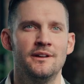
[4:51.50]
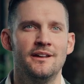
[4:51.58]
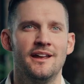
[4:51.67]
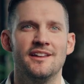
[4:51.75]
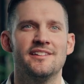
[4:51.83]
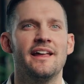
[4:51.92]

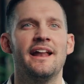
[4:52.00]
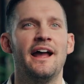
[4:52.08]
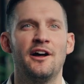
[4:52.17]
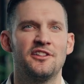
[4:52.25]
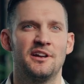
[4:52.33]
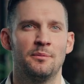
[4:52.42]
is that
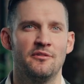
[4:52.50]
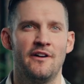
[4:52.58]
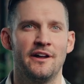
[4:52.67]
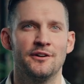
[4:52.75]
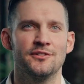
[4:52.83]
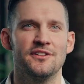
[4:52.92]
healthcare
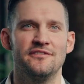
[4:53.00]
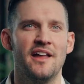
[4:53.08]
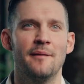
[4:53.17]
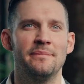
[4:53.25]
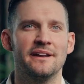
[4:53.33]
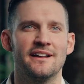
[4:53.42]
providers have
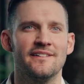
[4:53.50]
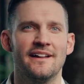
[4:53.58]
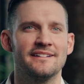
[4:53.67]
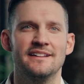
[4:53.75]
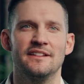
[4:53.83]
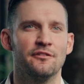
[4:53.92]
not been
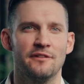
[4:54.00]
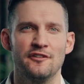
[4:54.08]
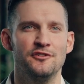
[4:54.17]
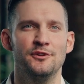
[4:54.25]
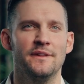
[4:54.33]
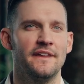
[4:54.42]
collecting the revenue they